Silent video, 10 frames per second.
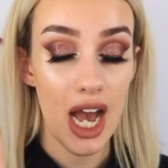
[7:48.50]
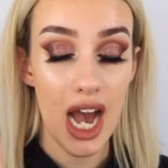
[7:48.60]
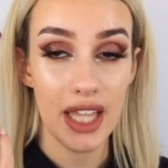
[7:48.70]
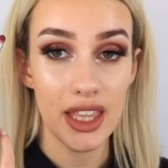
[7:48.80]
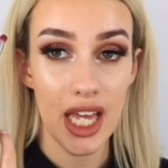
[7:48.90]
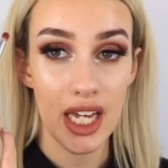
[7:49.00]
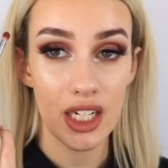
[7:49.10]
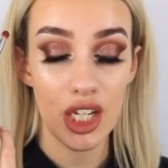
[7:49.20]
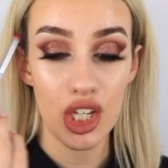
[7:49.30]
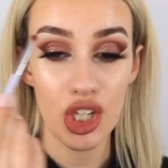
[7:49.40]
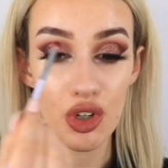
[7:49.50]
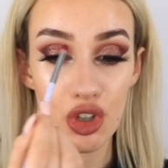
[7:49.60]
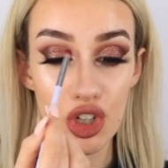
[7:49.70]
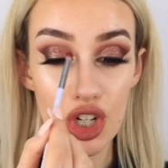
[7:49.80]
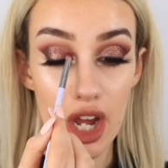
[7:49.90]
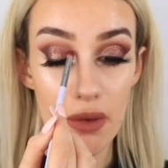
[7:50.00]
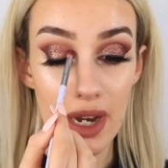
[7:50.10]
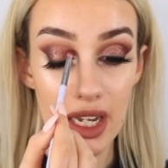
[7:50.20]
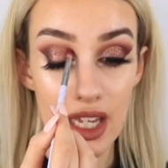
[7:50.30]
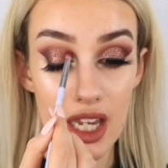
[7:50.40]
and then you could go
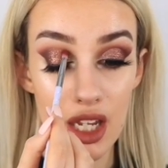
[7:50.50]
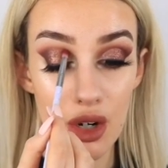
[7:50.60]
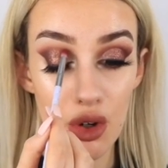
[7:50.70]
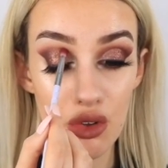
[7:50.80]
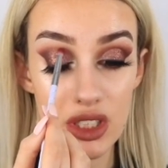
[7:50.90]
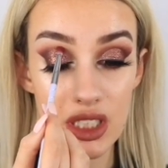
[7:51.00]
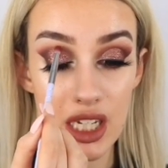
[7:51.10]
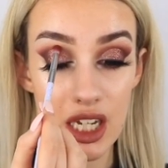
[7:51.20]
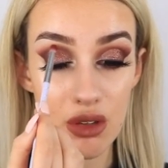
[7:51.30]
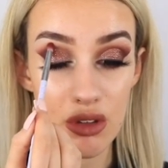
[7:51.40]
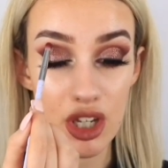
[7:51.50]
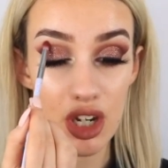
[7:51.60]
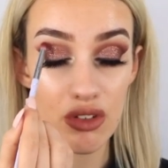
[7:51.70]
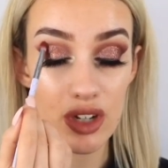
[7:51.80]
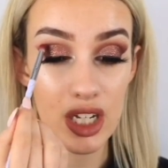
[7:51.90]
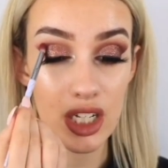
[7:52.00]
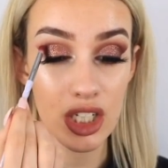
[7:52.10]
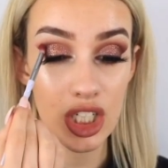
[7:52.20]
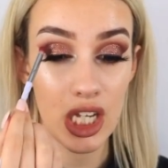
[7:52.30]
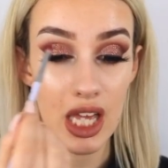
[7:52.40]
back in underneath with the
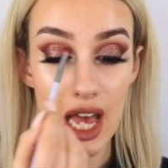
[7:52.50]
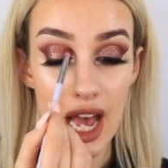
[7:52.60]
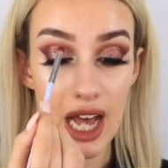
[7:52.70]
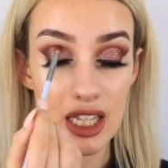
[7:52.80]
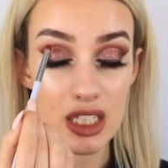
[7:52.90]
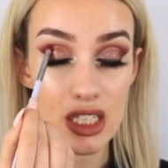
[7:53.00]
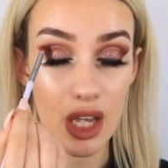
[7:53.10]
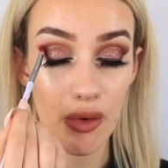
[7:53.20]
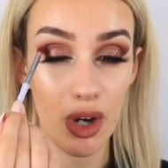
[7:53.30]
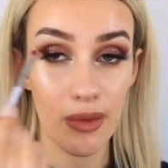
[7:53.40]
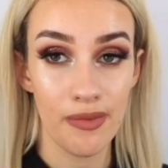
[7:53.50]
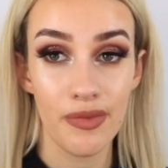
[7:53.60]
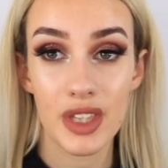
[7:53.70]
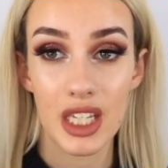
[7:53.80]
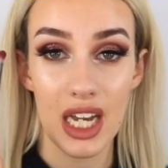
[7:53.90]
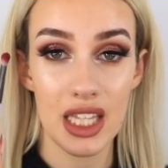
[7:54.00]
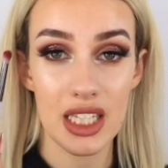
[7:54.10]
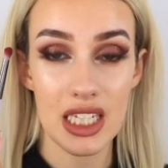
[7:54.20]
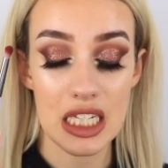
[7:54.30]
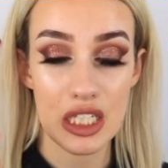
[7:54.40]
orange and so on. And
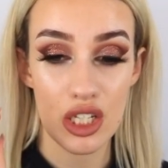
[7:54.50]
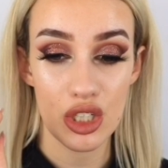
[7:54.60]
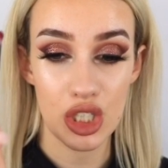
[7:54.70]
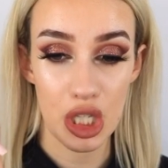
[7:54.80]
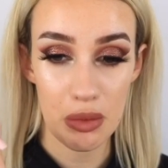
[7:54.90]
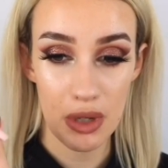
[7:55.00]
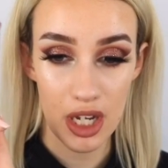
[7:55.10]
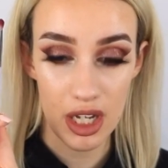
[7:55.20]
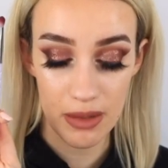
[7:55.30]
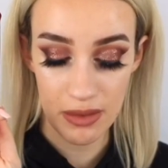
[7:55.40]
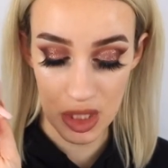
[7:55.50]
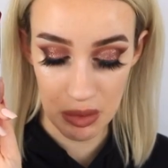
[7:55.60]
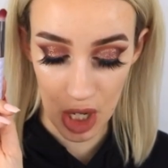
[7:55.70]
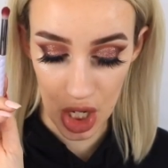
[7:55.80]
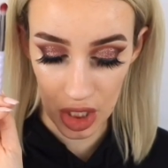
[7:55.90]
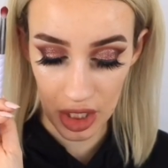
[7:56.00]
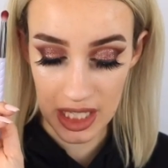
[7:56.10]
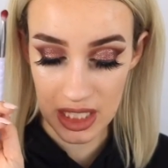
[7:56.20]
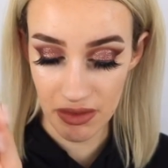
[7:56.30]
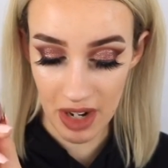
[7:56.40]
this is super small,
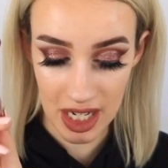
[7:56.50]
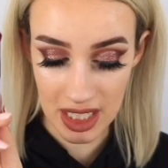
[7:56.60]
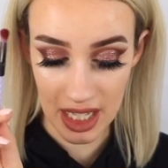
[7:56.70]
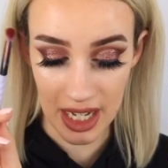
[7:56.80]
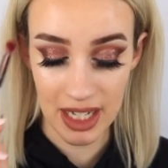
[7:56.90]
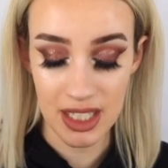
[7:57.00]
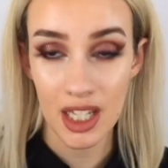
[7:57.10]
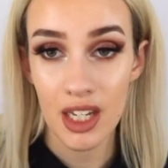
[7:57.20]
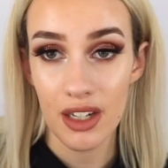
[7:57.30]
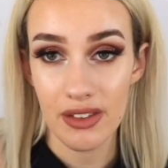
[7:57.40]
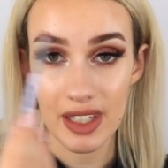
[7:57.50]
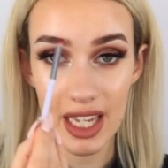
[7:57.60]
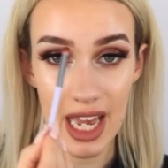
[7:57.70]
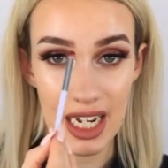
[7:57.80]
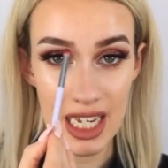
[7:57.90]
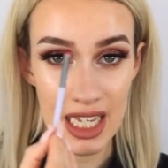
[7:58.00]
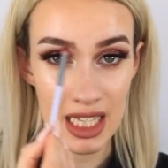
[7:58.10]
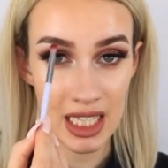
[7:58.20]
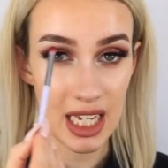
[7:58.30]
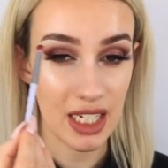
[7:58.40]
it's the right size for getting
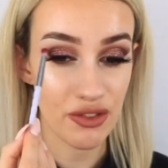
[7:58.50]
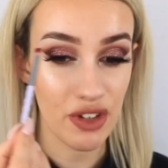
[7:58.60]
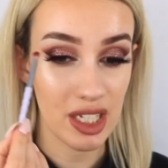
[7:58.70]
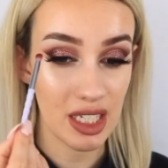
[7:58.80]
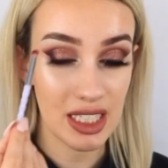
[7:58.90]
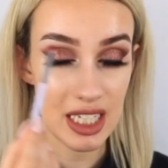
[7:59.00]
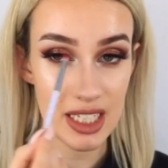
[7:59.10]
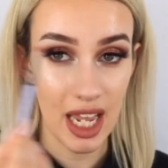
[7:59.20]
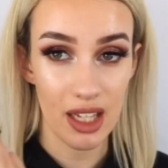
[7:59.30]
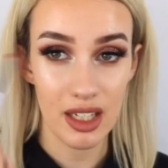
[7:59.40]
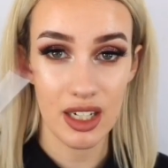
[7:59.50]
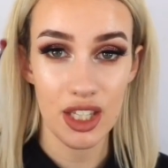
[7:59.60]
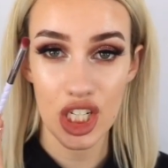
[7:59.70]
in and really detailing the